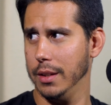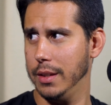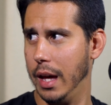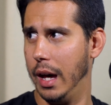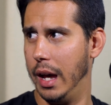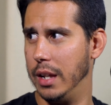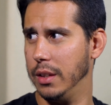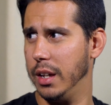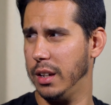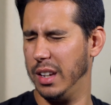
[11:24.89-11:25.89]
Yeah, and
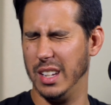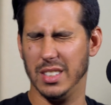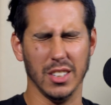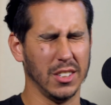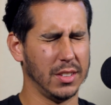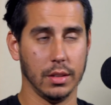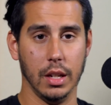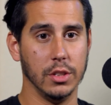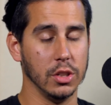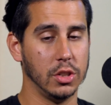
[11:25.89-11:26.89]
like it just
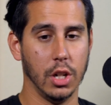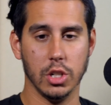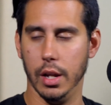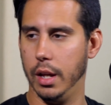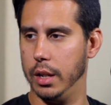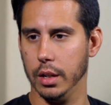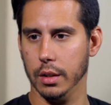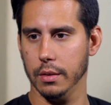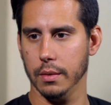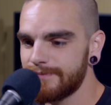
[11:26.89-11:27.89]
gives you such a headache.
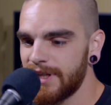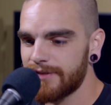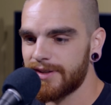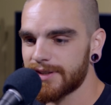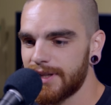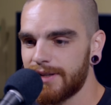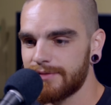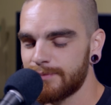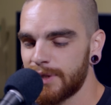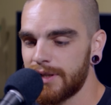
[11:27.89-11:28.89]
Yeah, fuck that.
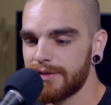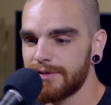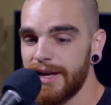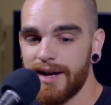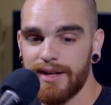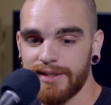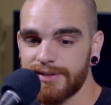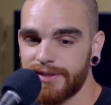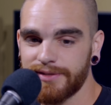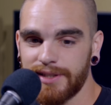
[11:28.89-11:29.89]
But yeah, that
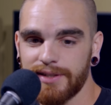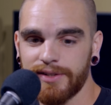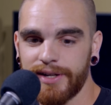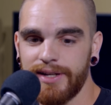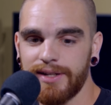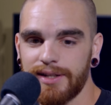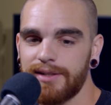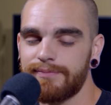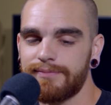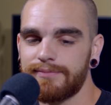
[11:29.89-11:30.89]
sounds like a great
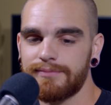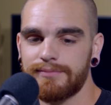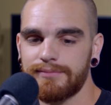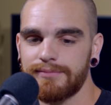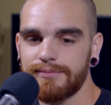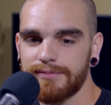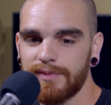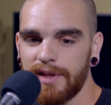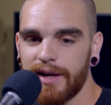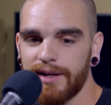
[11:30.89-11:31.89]

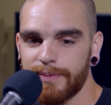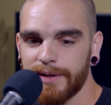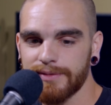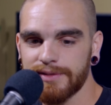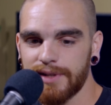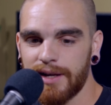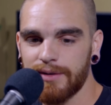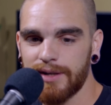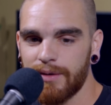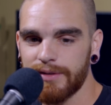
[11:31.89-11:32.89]
lineup. That was
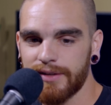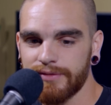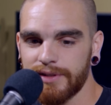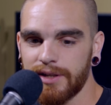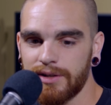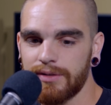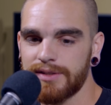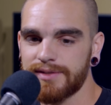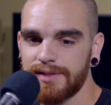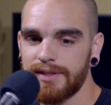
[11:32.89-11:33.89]
I would definitely go
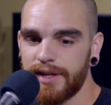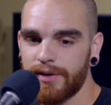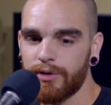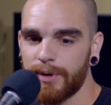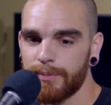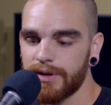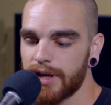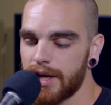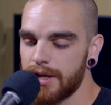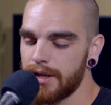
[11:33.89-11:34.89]
and see A Day to Remember
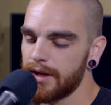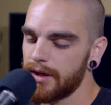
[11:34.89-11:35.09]
again.